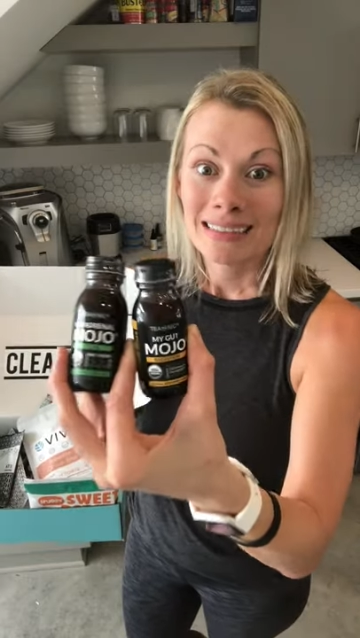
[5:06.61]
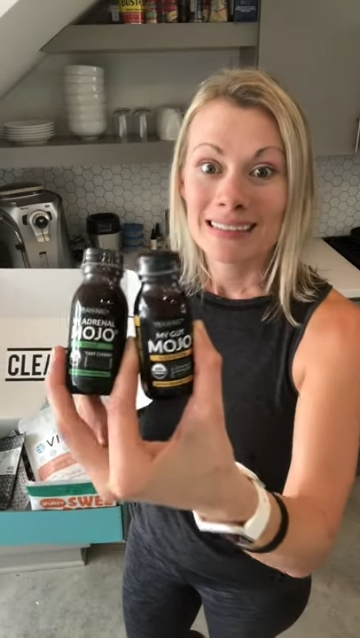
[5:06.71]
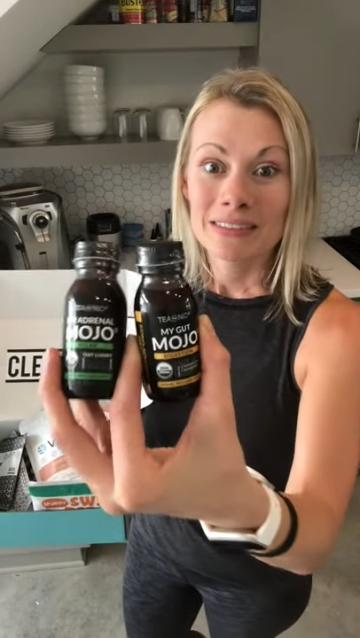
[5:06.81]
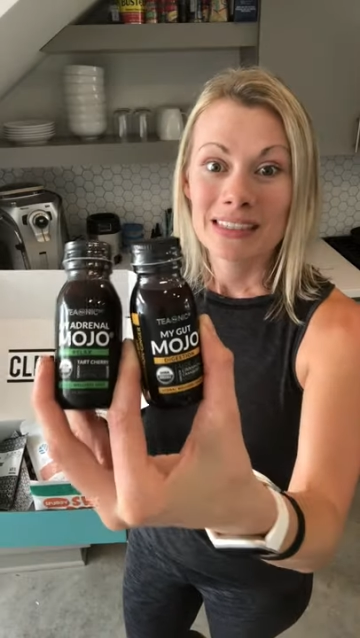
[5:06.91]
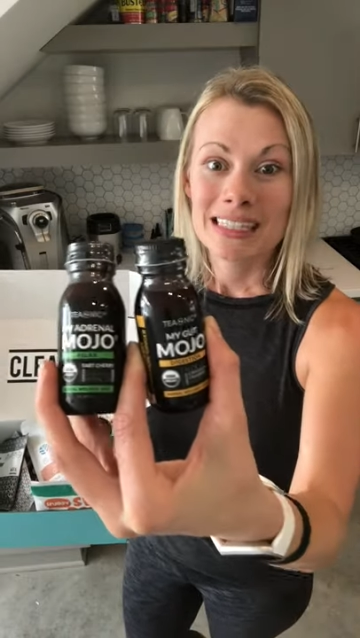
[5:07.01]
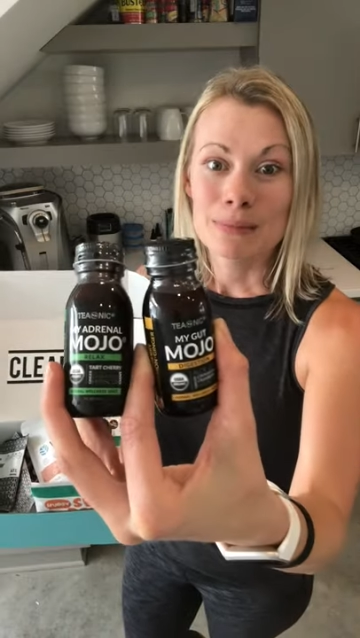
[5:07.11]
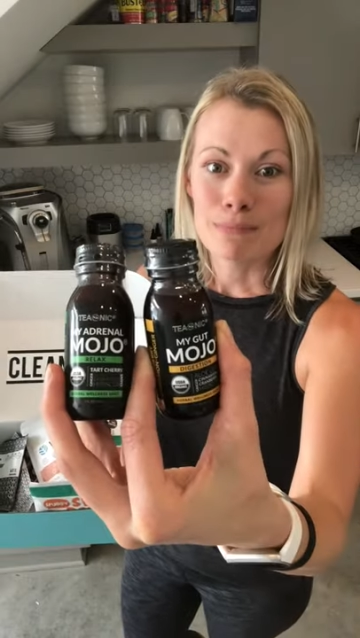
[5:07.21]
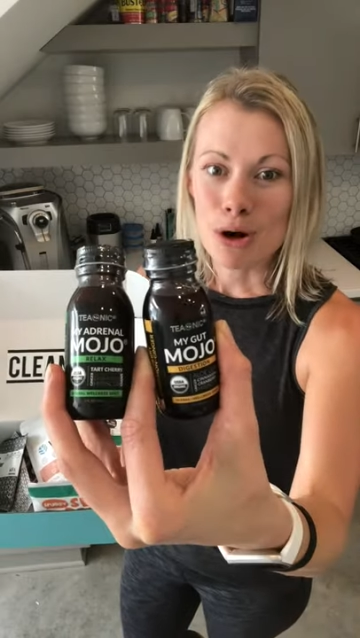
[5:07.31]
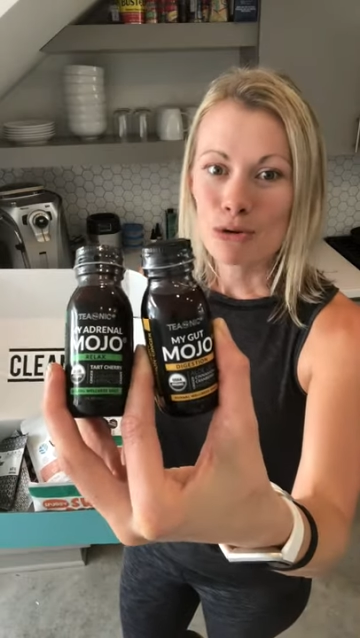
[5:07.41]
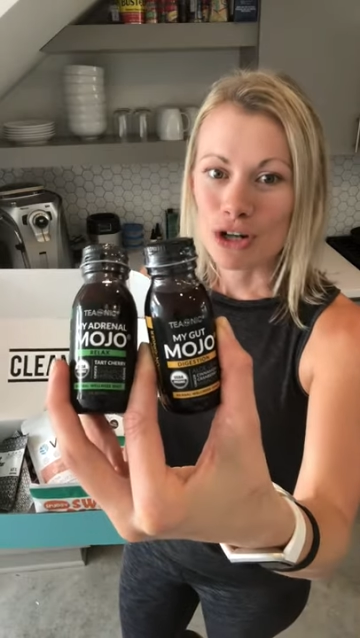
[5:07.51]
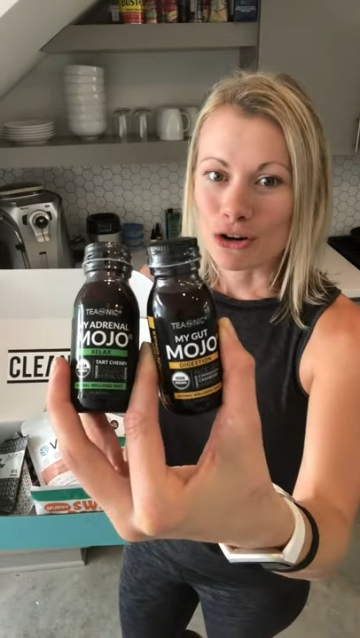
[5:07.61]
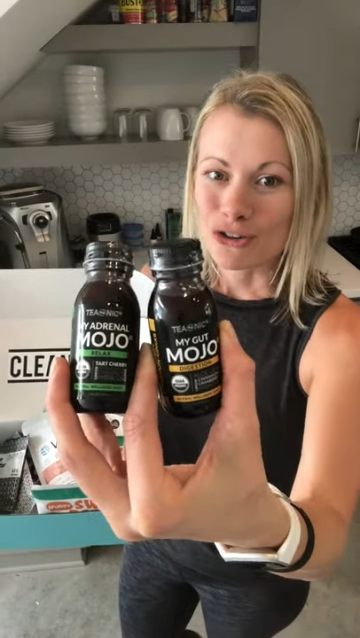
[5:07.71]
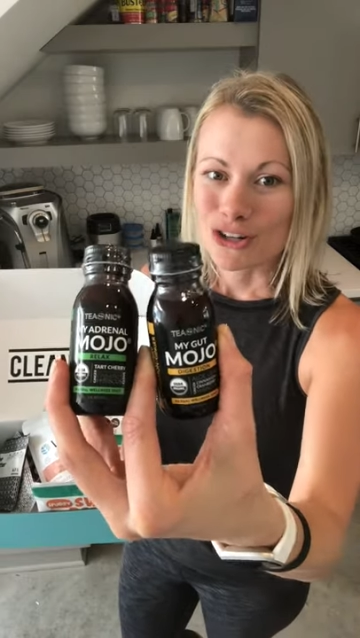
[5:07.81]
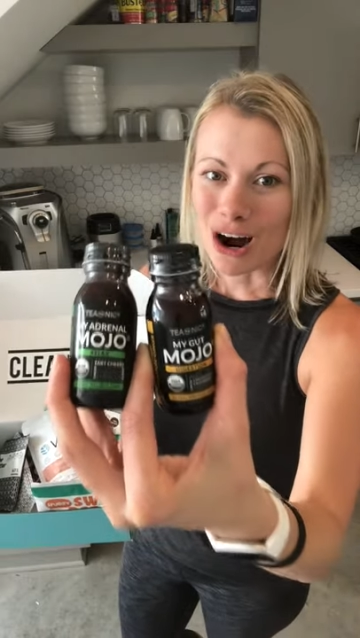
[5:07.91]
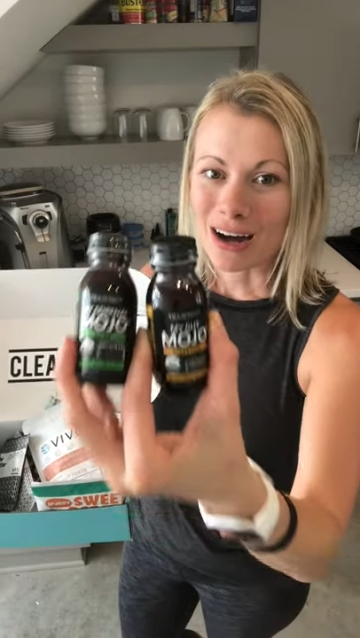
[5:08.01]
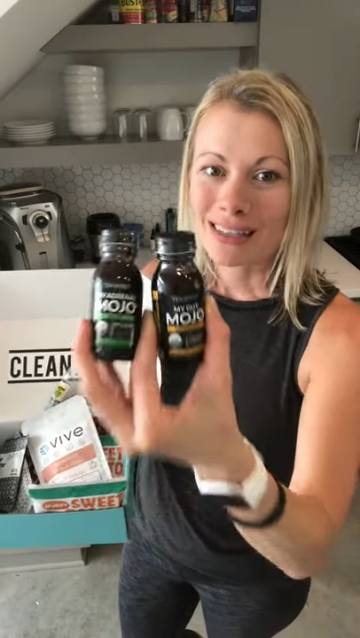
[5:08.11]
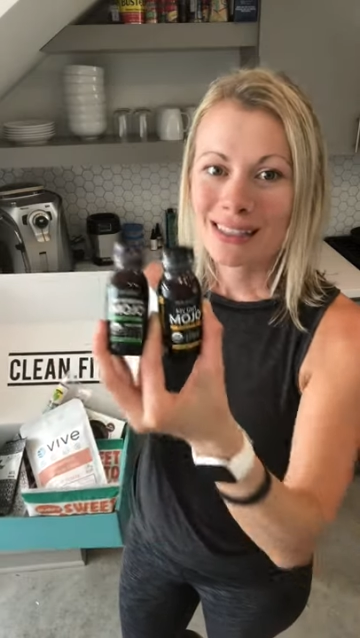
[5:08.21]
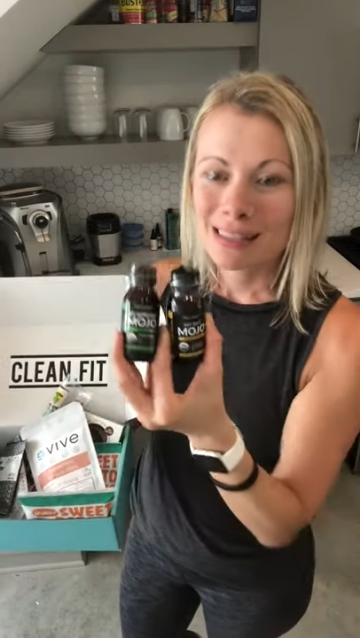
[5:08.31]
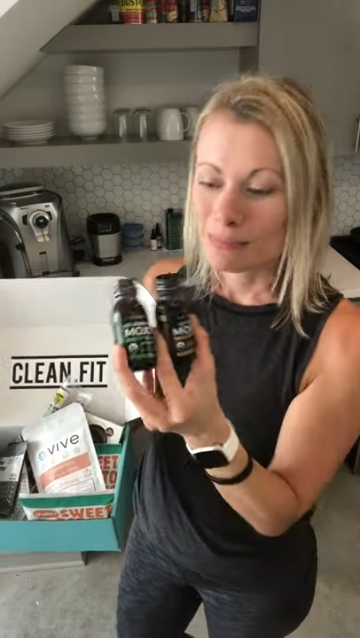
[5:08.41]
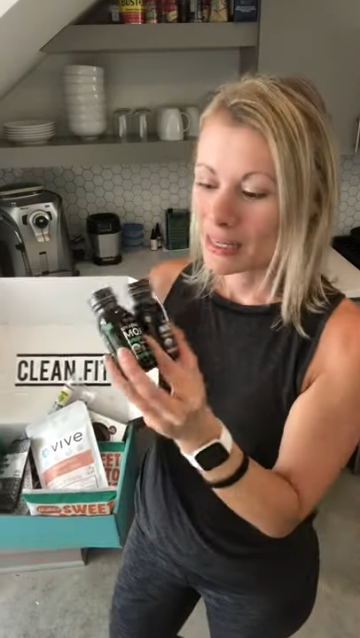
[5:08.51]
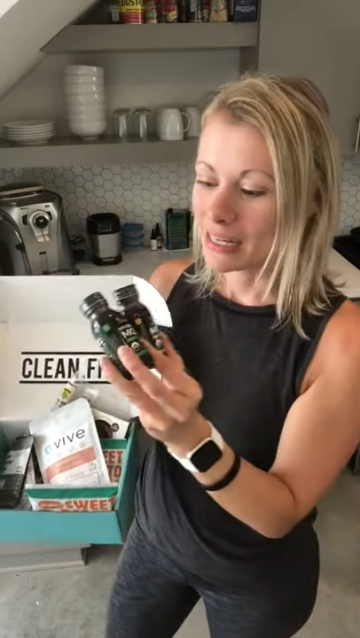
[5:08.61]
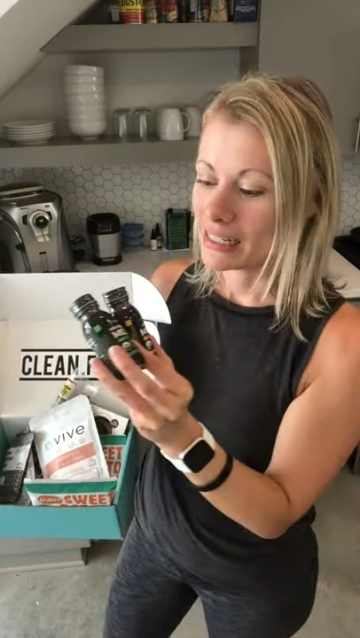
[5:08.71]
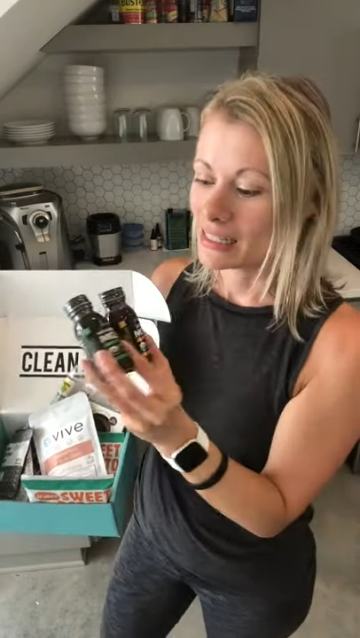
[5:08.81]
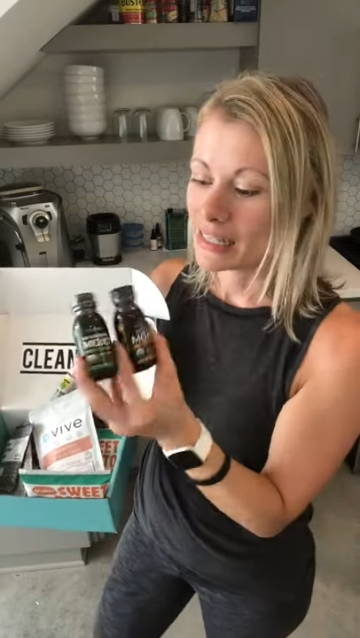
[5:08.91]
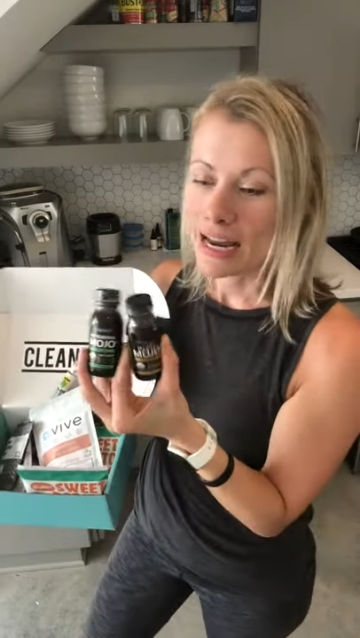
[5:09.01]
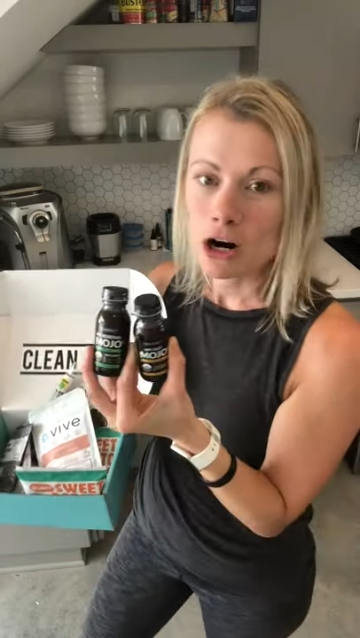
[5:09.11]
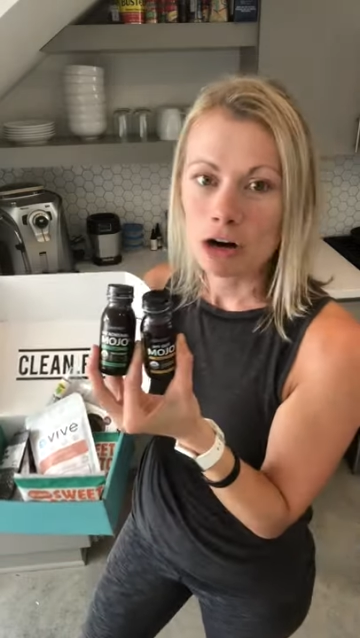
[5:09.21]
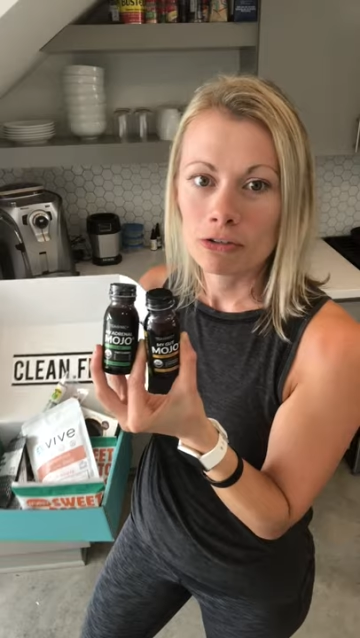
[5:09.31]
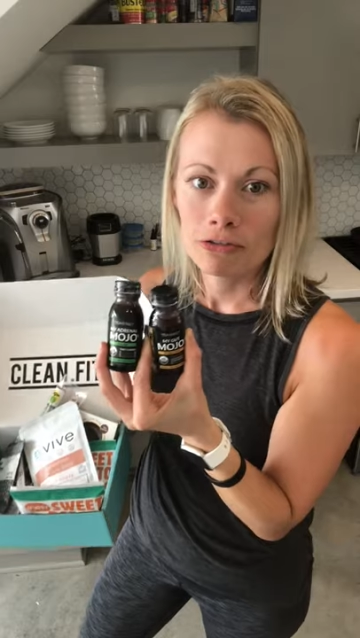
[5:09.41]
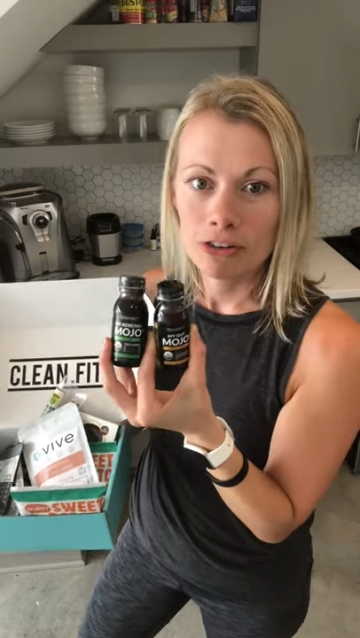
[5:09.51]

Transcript: I love these mojo shots because they are